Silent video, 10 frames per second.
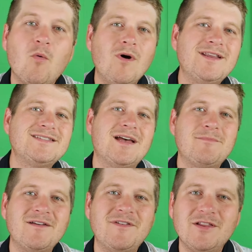What is
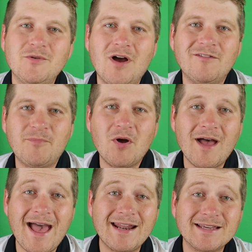up, my fellow golf ball
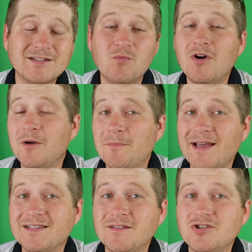addicts? Welcome
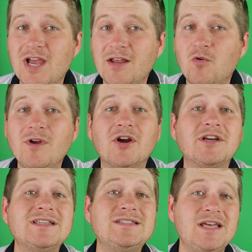back to the channel. We are
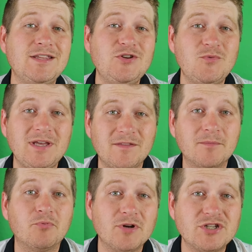continuing
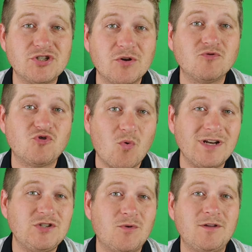the Bridgestone
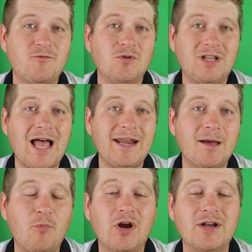2024
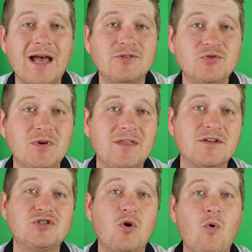lineup. We are now doing
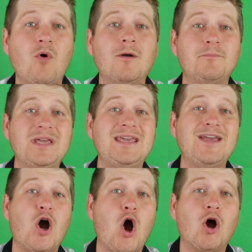the Tour
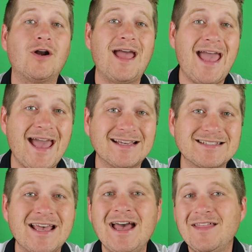
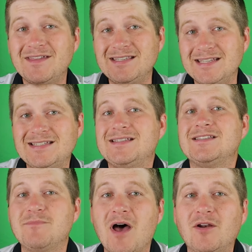BRX, the
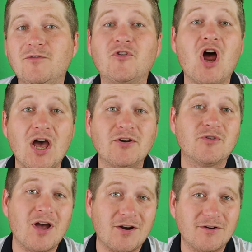distance model for
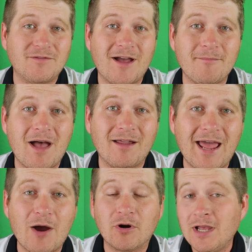under 105 mile an
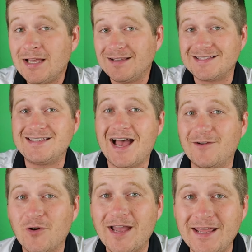hour. Let's
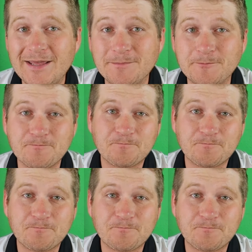dive right in.